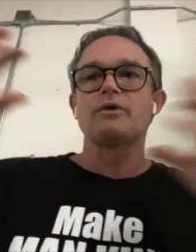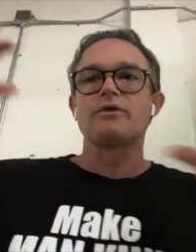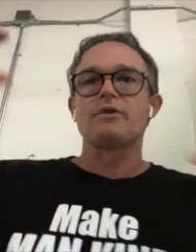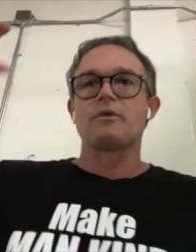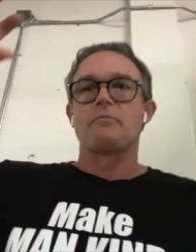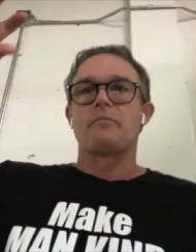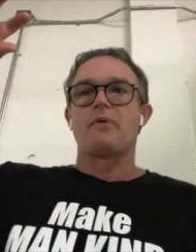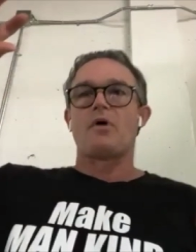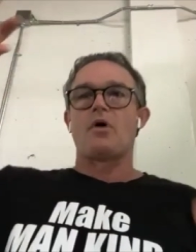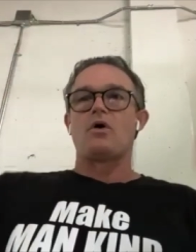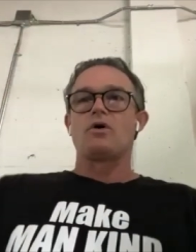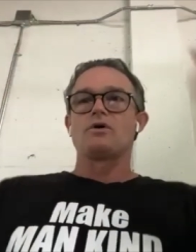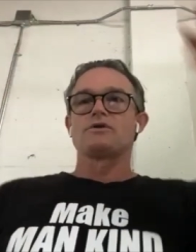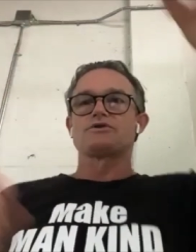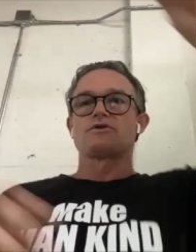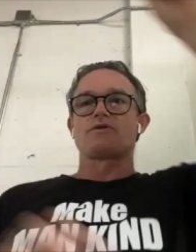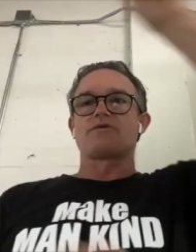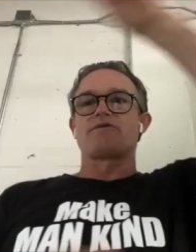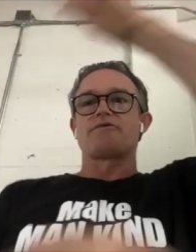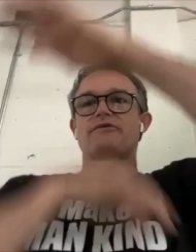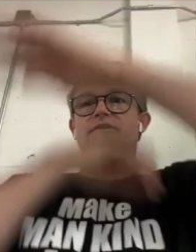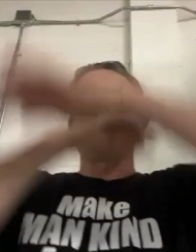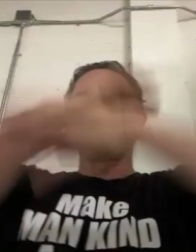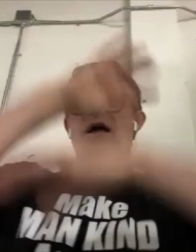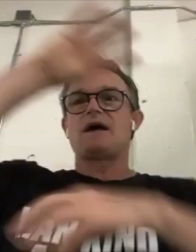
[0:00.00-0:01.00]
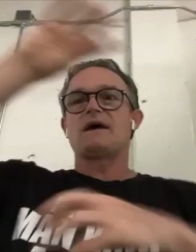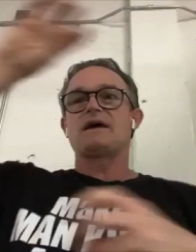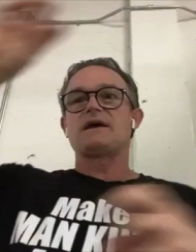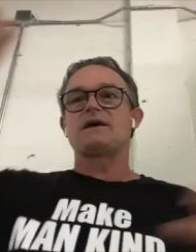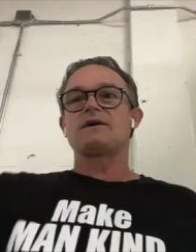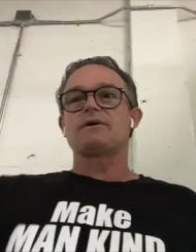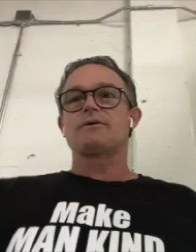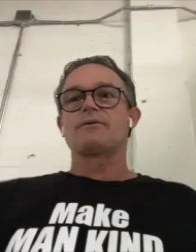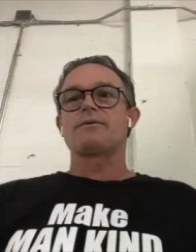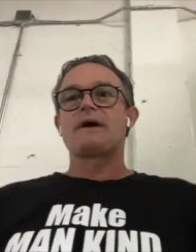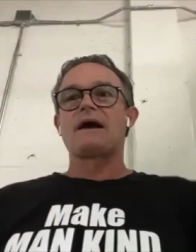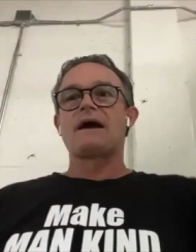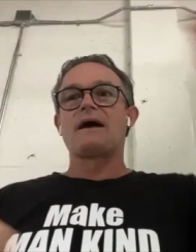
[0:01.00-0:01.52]
where the balls are
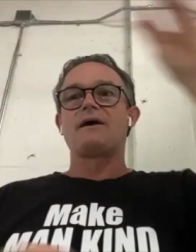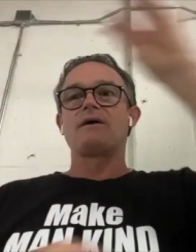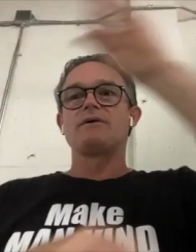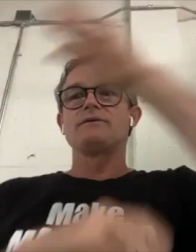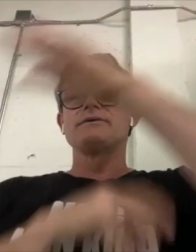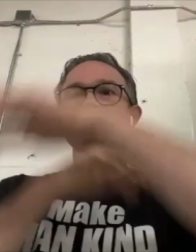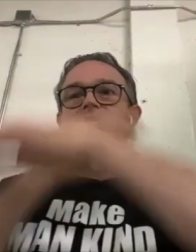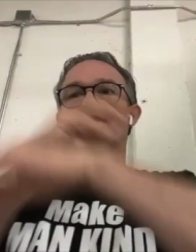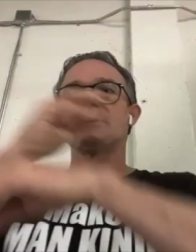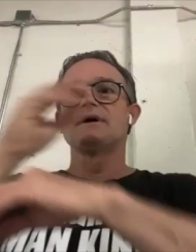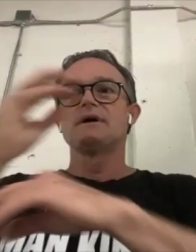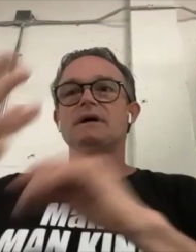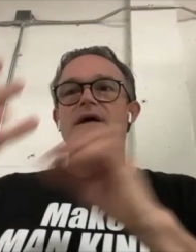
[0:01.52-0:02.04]
flying around.